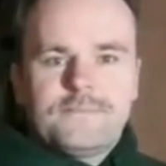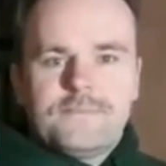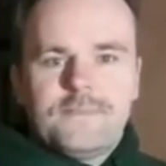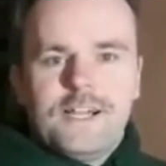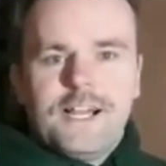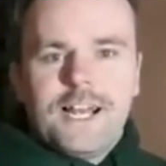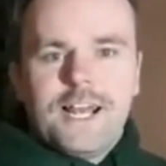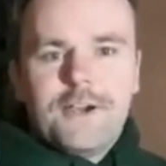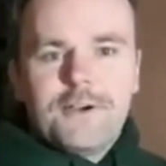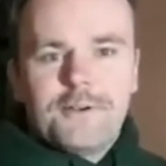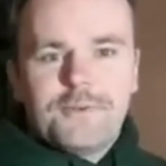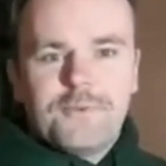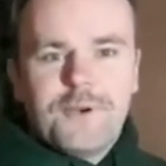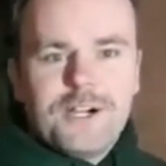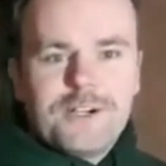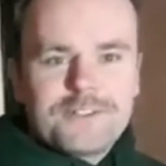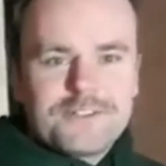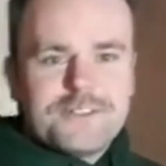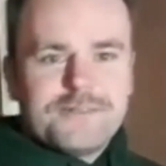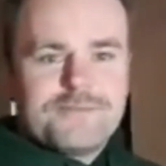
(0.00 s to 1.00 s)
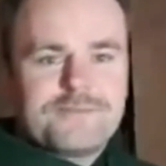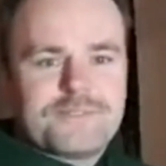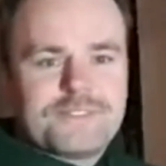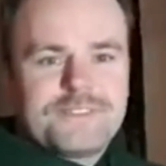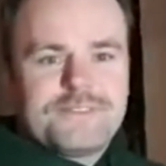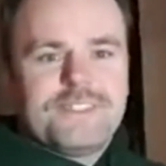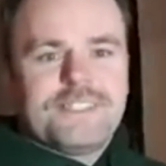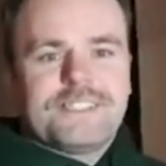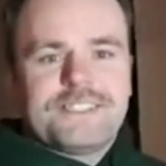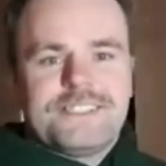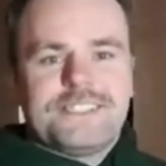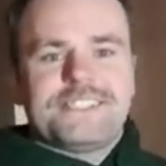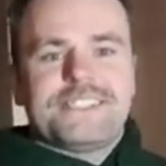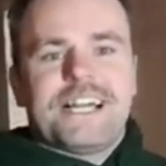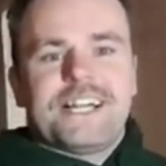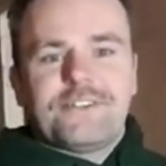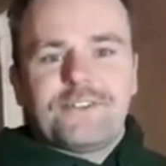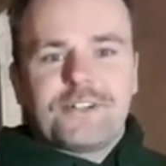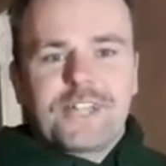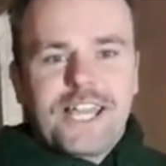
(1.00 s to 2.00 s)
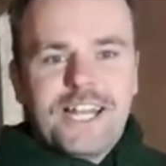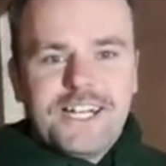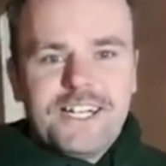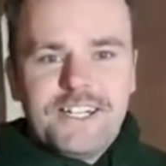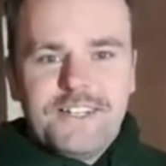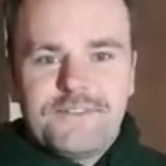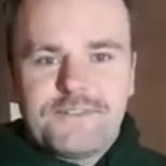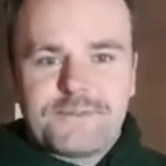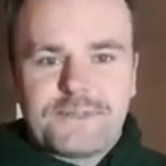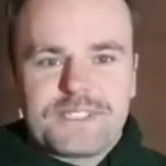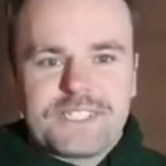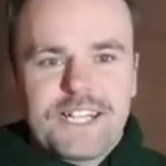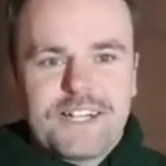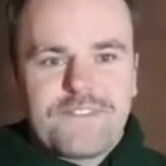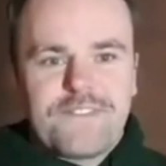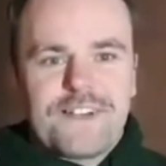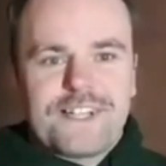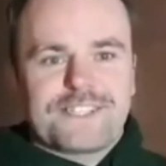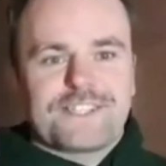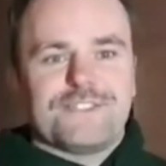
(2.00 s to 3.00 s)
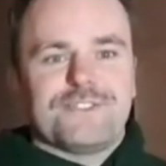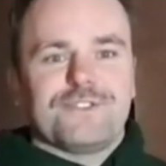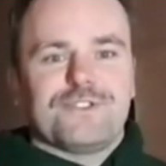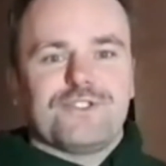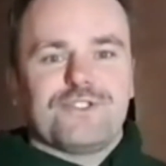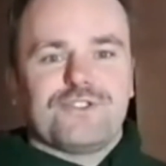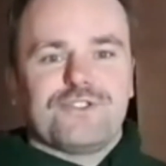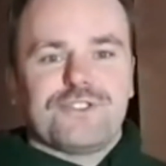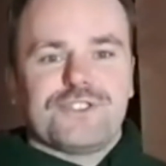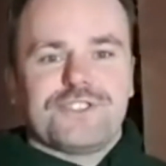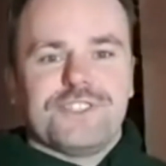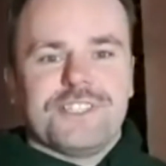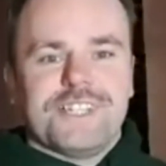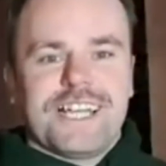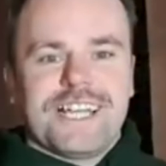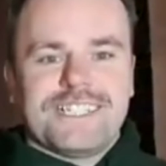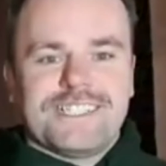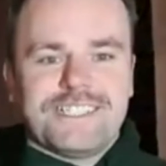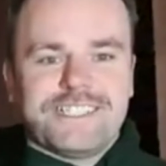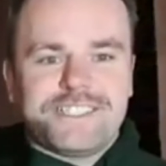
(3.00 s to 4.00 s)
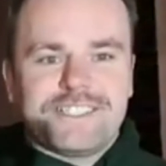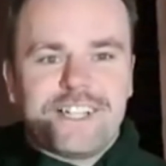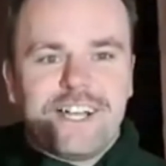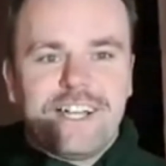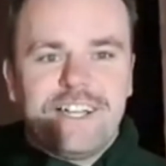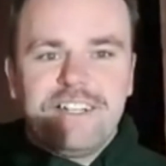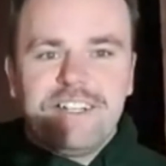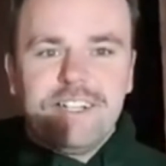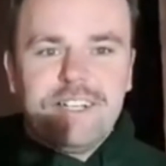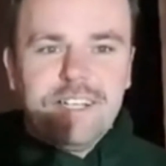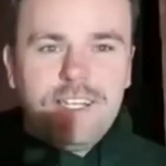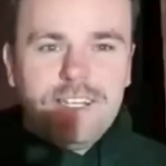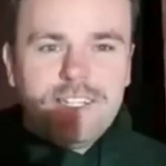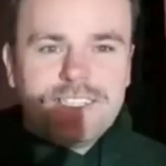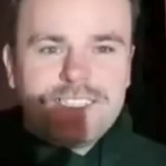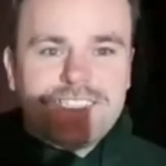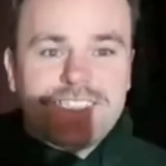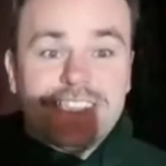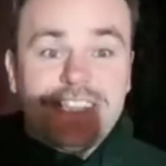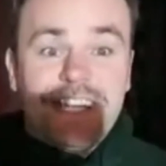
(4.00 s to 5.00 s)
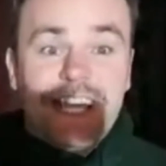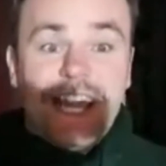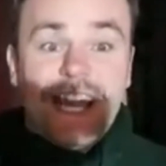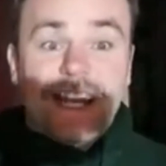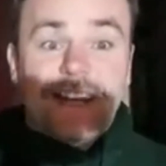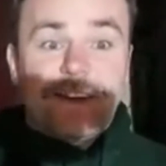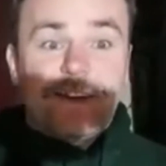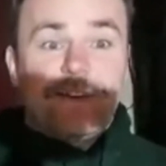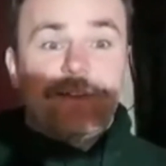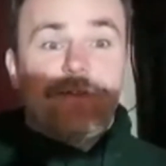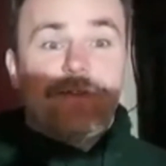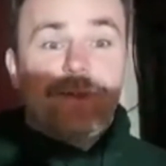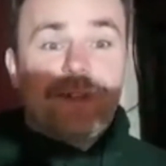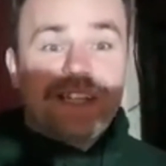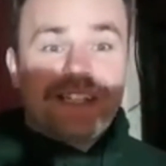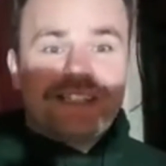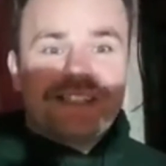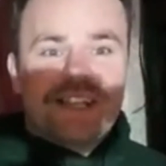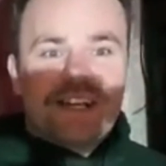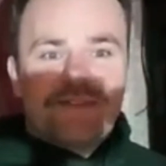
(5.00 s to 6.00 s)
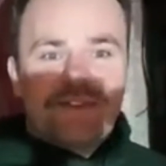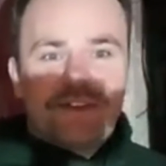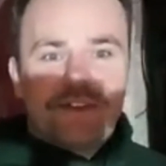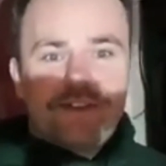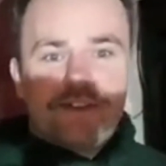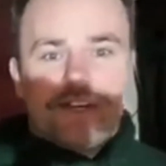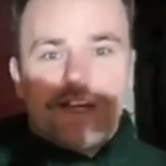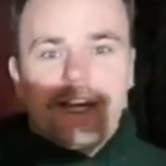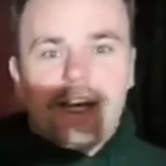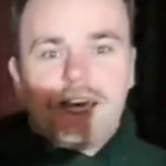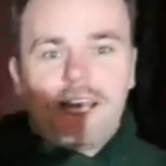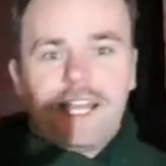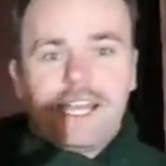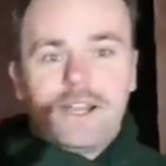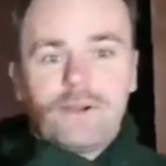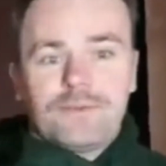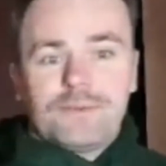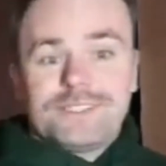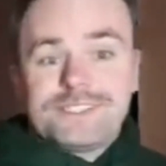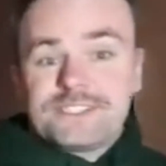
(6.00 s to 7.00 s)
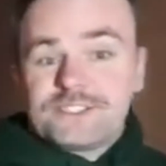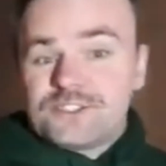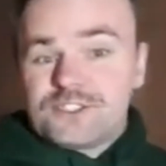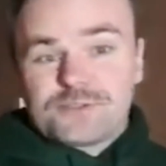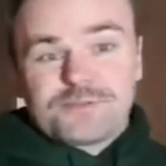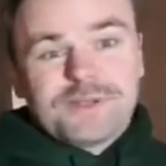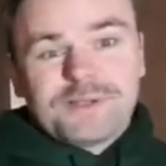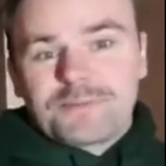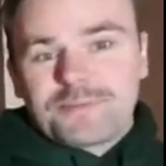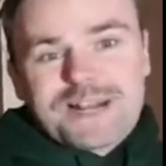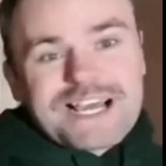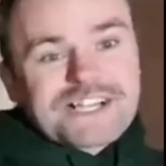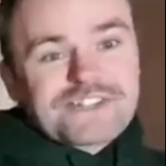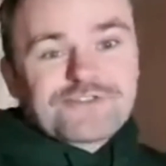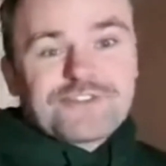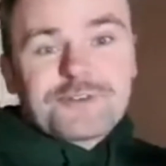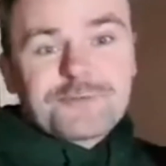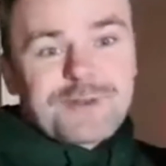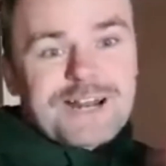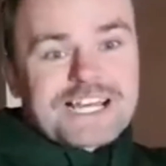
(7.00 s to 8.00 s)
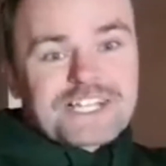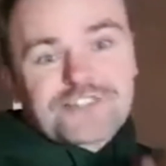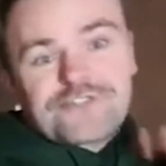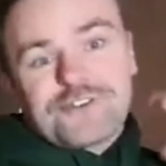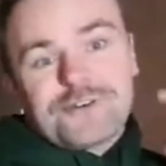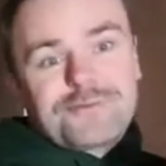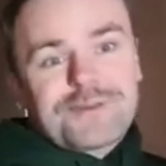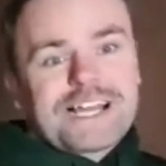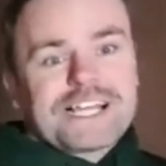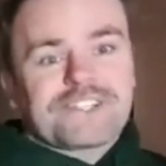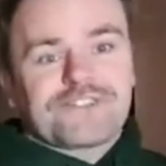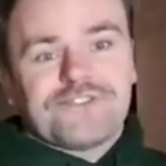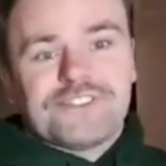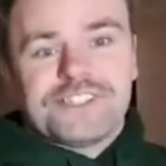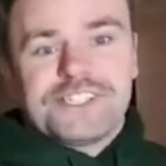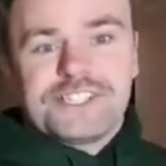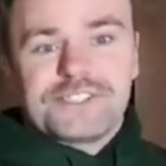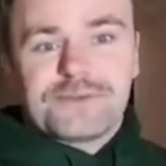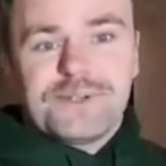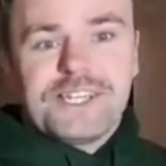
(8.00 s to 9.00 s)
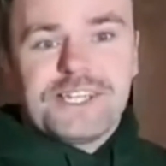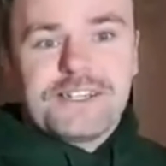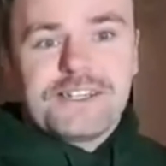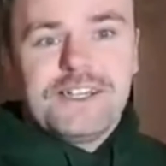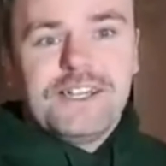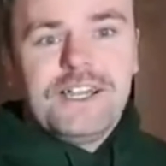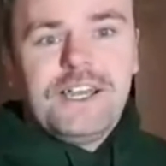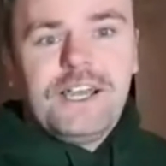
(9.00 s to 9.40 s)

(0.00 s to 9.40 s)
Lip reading: Hello and welcome. This is Daniel Kennedy from Steadfast Construction and Design. This is the end of week 7 and we've just been plastering this week.